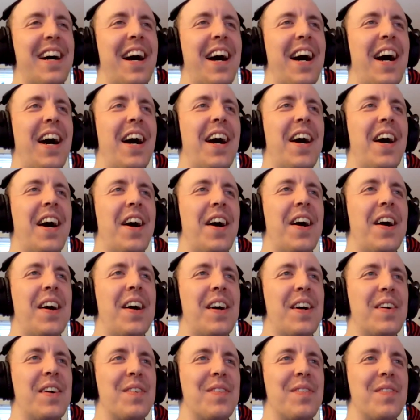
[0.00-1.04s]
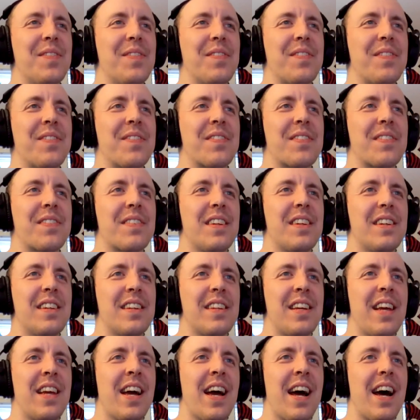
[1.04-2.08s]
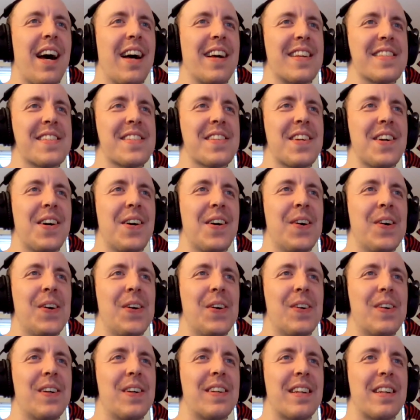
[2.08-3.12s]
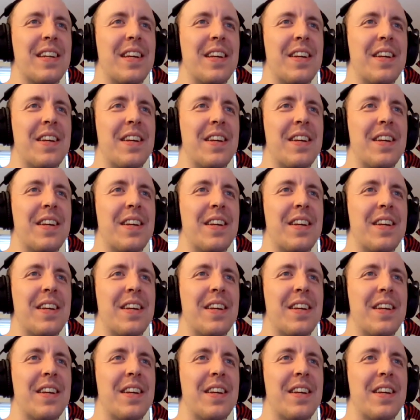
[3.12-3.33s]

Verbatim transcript: Um, yeah, so